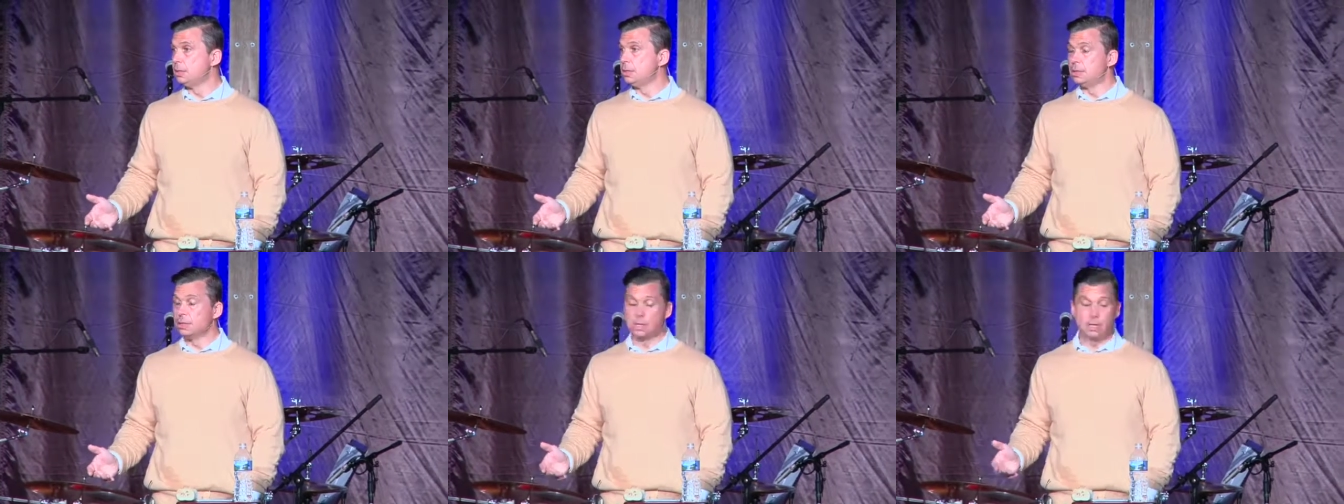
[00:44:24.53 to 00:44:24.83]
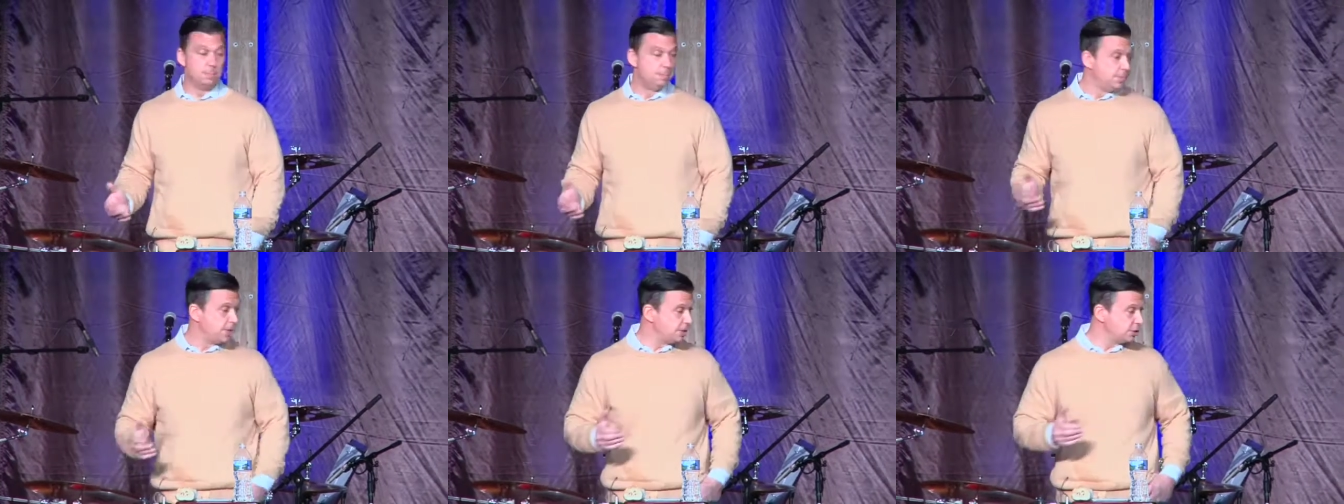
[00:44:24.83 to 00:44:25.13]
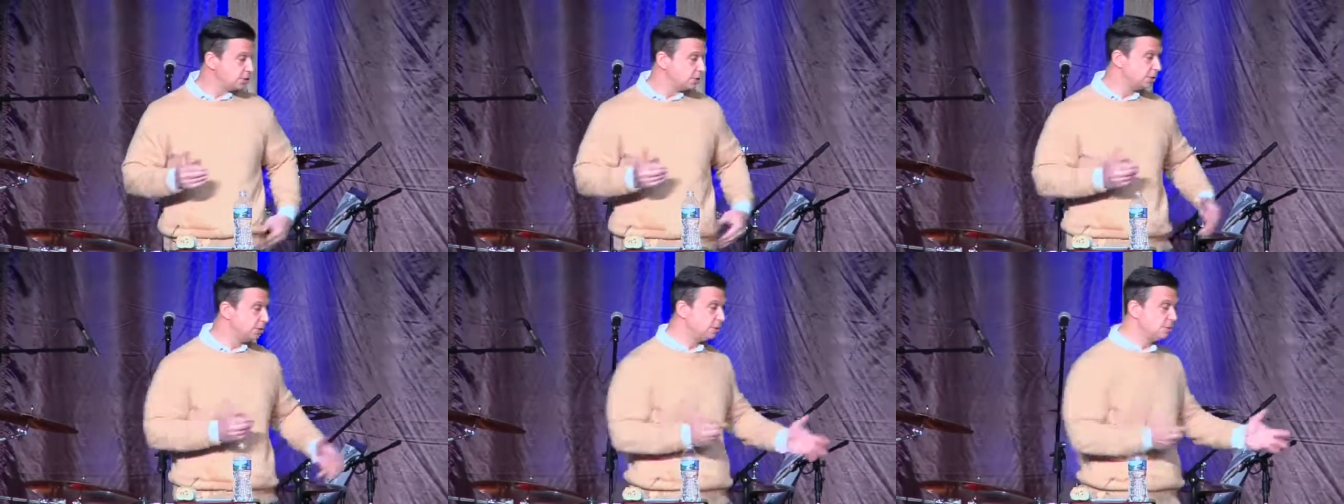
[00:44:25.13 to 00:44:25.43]
commit
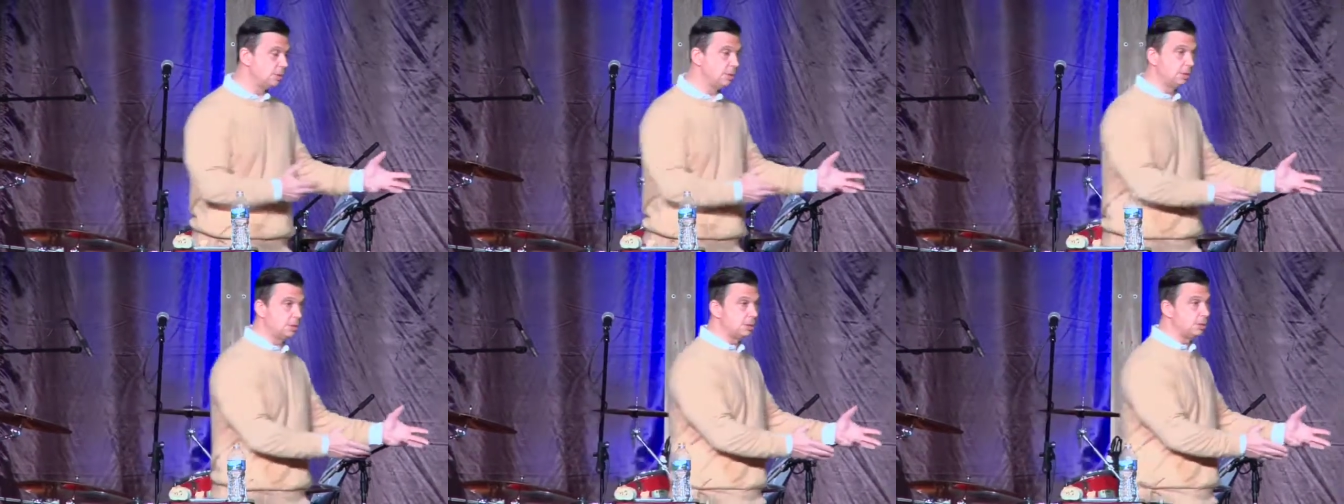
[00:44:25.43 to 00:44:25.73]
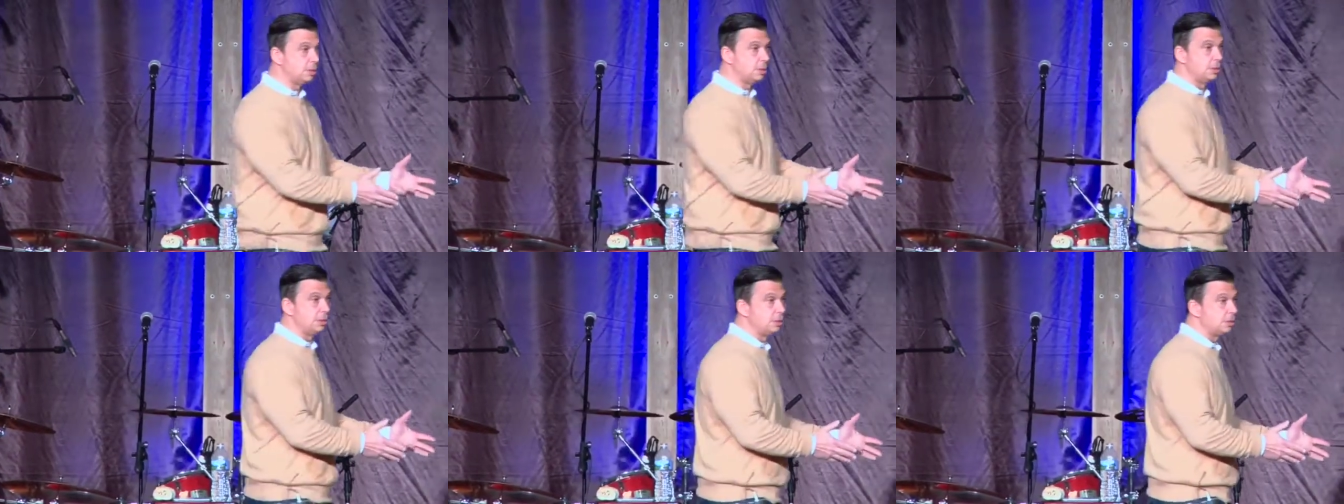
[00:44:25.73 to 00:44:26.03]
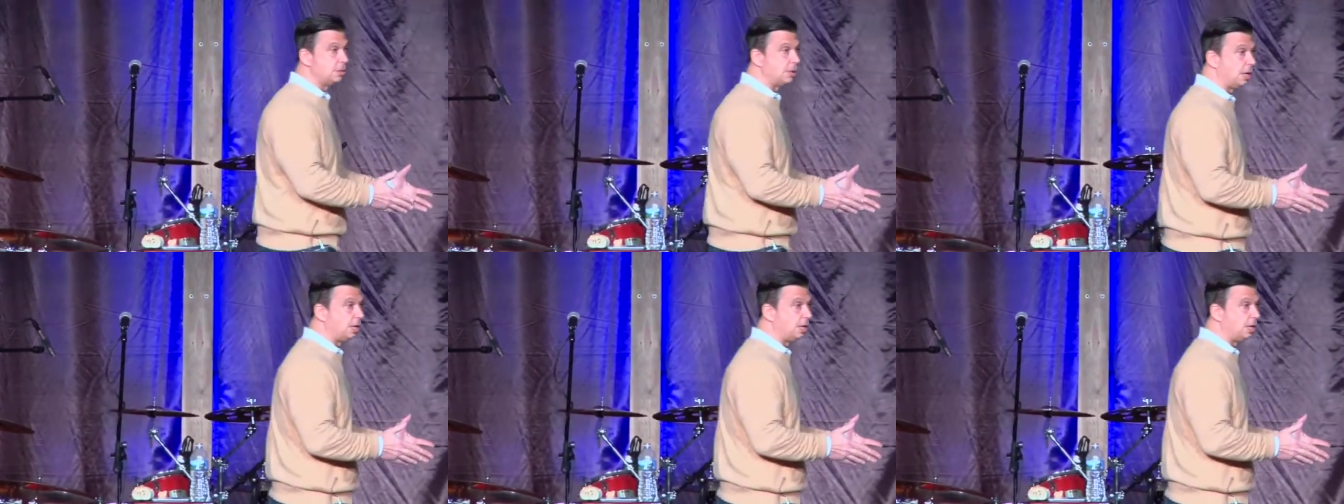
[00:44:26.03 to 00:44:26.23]
to a